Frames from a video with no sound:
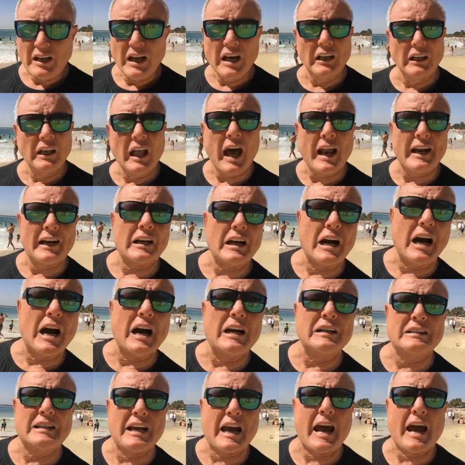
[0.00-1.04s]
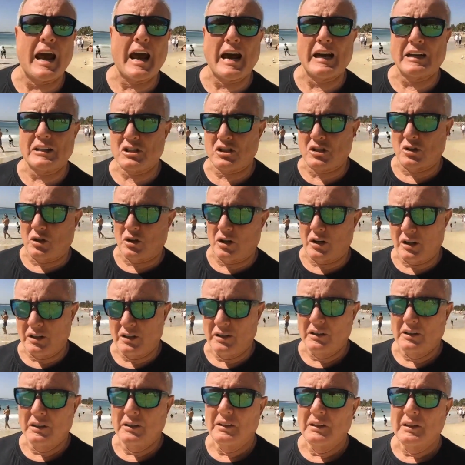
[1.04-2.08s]
a lot of contacts or
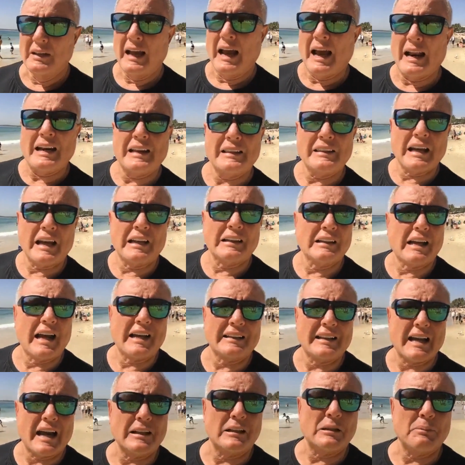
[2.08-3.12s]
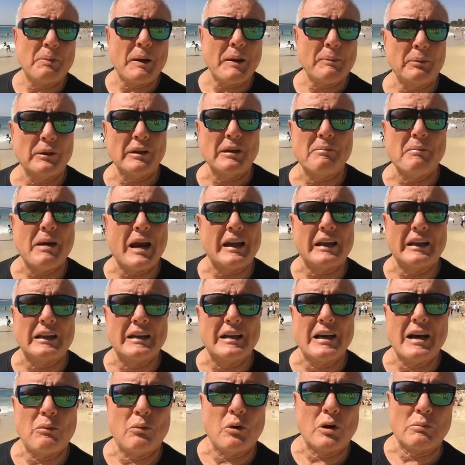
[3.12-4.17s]
anything like that. The people that make it
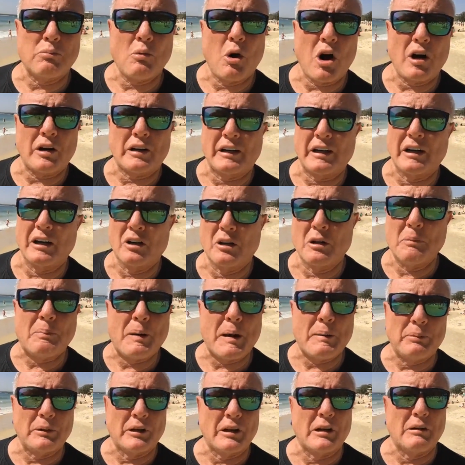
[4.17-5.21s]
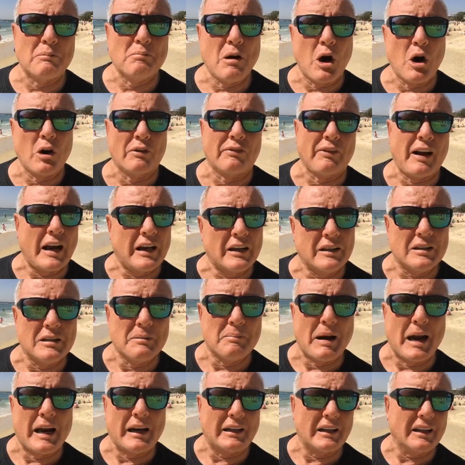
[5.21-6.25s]
in network marketing are the people that are motivated to
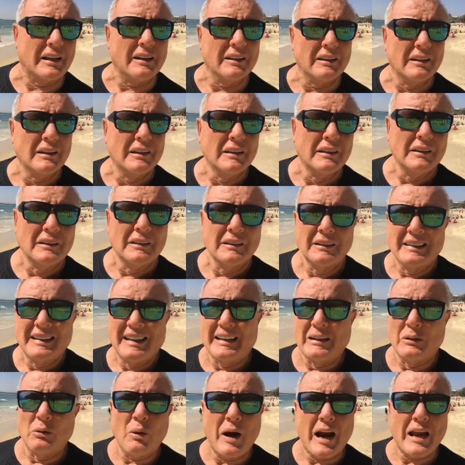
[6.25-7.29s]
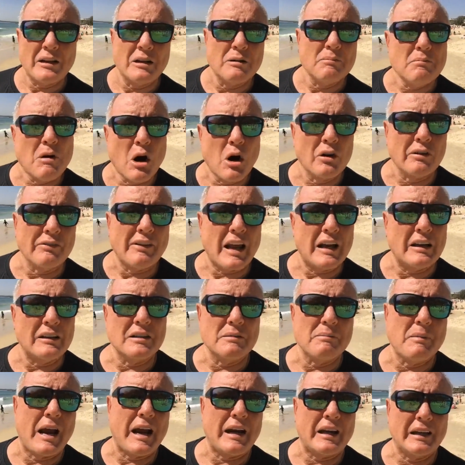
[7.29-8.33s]
make it. And the way they're motivated
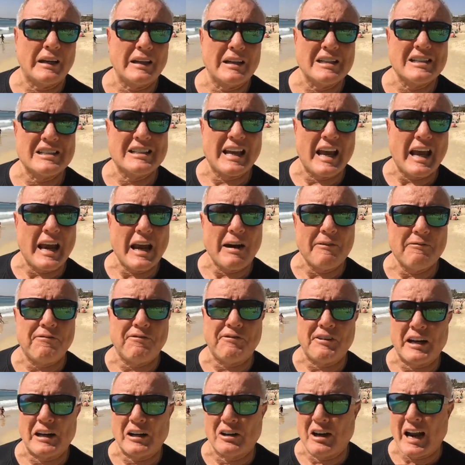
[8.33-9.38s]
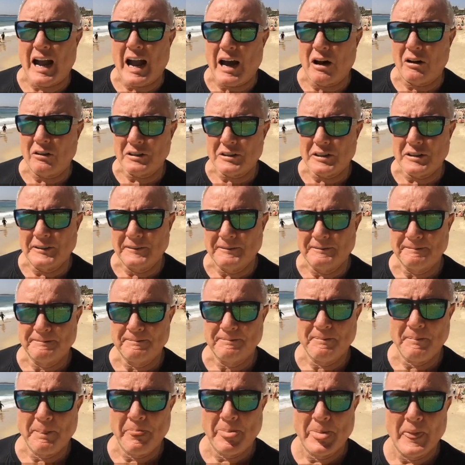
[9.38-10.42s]
to make it is they have figured out
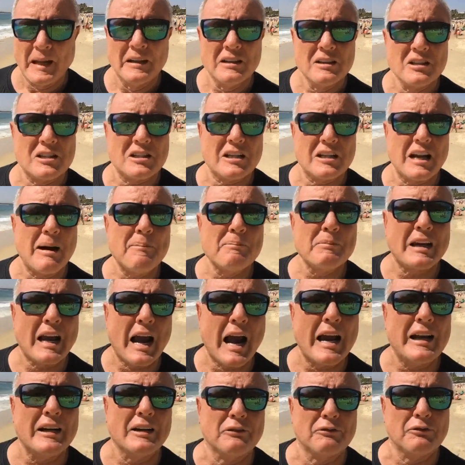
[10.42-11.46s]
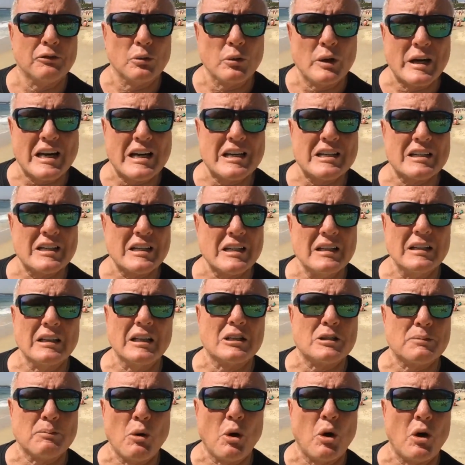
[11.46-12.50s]
some kind of reason
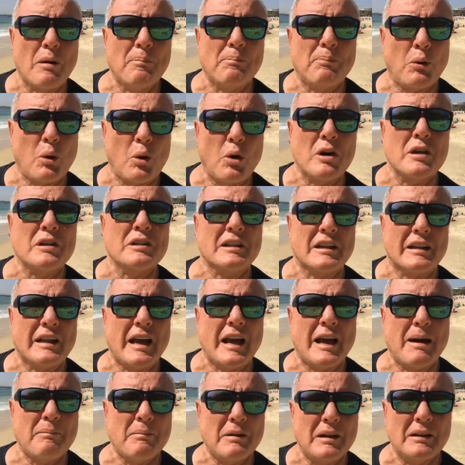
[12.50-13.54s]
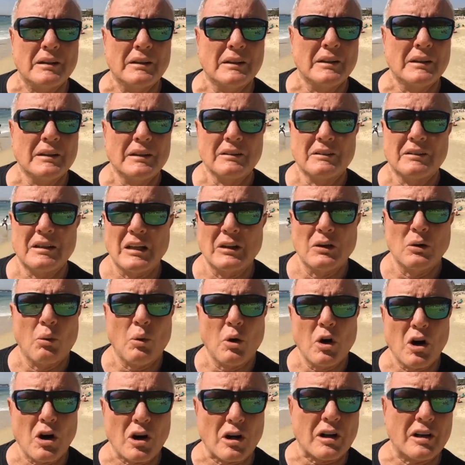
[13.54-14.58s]
that's more important to them than the
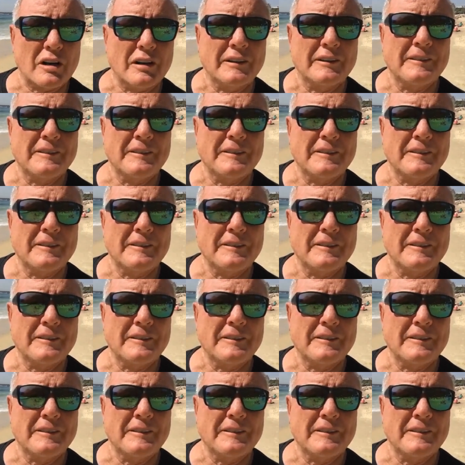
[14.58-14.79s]
work.